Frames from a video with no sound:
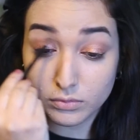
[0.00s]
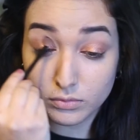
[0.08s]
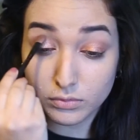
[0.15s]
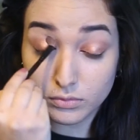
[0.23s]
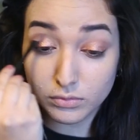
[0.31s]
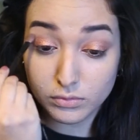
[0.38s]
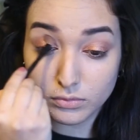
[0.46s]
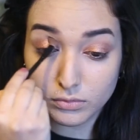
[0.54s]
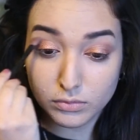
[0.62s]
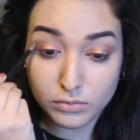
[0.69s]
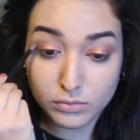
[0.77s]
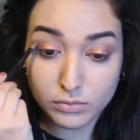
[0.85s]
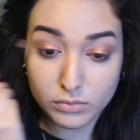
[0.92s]
Then I'm going
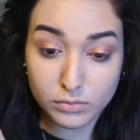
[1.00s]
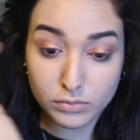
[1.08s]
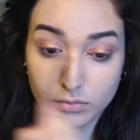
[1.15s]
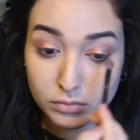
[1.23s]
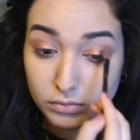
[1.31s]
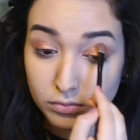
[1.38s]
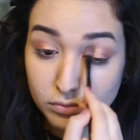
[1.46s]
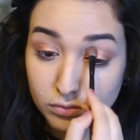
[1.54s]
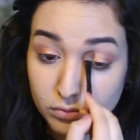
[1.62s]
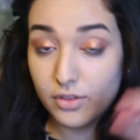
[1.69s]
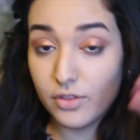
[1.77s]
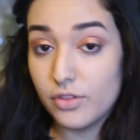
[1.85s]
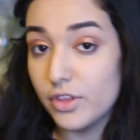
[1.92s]
to take
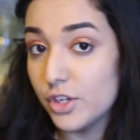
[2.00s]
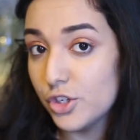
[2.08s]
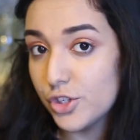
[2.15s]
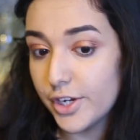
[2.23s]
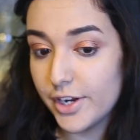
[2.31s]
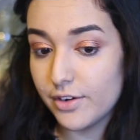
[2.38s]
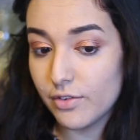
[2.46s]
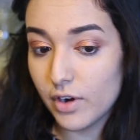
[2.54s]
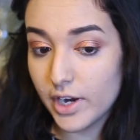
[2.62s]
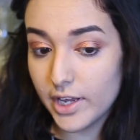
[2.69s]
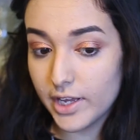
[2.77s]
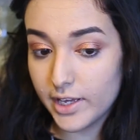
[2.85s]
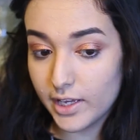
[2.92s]
this shade right
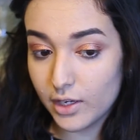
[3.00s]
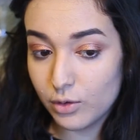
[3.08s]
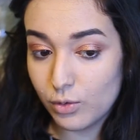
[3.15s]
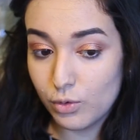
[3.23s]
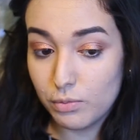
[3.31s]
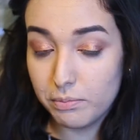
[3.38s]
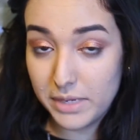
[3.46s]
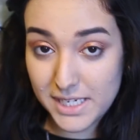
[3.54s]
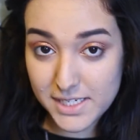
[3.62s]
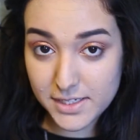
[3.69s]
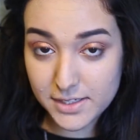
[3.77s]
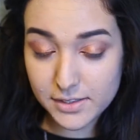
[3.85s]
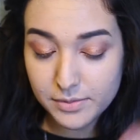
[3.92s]
here called
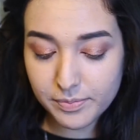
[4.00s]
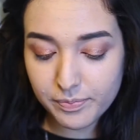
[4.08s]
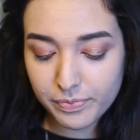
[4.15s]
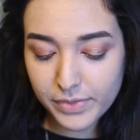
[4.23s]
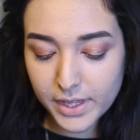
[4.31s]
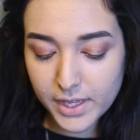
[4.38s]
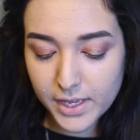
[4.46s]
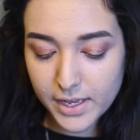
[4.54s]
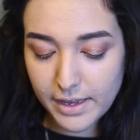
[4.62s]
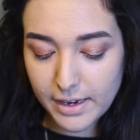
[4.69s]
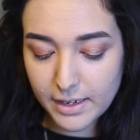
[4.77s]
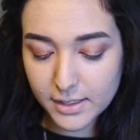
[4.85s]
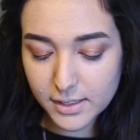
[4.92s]
Bitten,
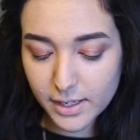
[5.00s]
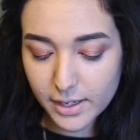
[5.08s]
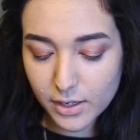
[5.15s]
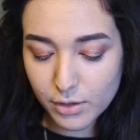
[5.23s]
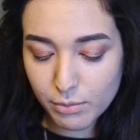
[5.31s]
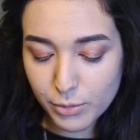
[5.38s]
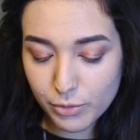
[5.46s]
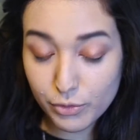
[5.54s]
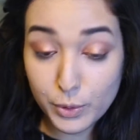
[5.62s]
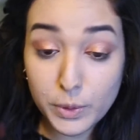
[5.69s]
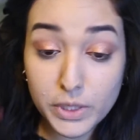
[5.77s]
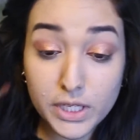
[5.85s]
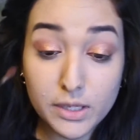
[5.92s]
and it's like a
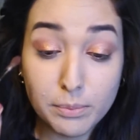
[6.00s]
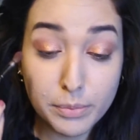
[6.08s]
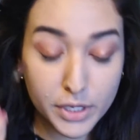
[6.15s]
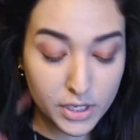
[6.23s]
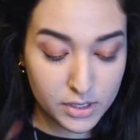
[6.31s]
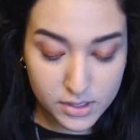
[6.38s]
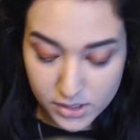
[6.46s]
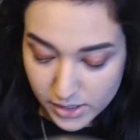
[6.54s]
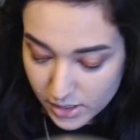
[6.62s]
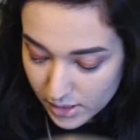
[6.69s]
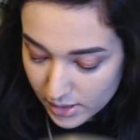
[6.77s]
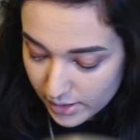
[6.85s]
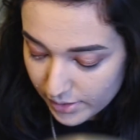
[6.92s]
maroony burgundy
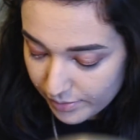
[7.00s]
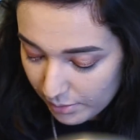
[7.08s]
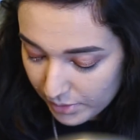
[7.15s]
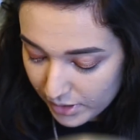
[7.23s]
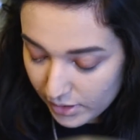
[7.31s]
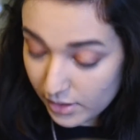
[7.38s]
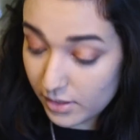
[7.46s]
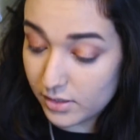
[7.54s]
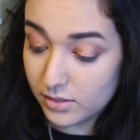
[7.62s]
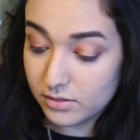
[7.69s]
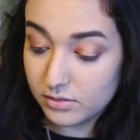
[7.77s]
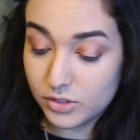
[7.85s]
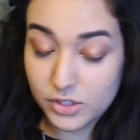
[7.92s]
colour. I'm going to
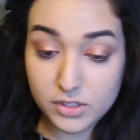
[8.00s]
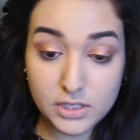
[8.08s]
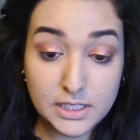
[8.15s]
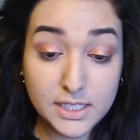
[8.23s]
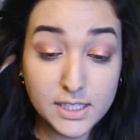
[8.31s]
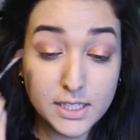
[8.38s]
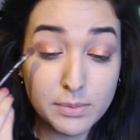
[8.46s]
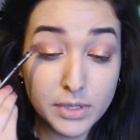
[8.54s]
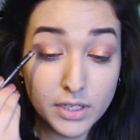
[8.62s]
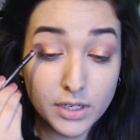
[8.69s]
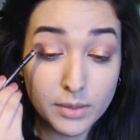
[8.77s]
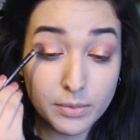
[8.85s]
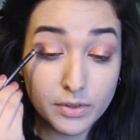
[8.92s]
just deepen
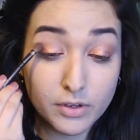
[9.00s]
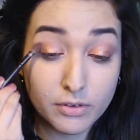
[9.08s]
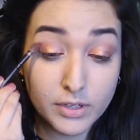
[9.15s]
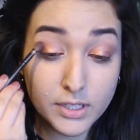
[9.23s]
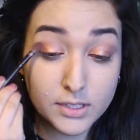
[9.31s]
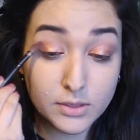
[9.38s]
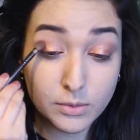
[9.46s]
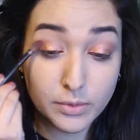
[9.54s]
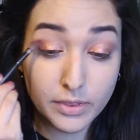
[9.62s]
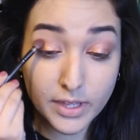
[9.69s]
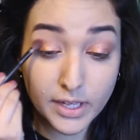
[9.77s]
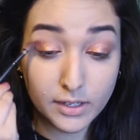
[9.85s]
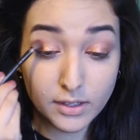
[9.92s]
up the crease with that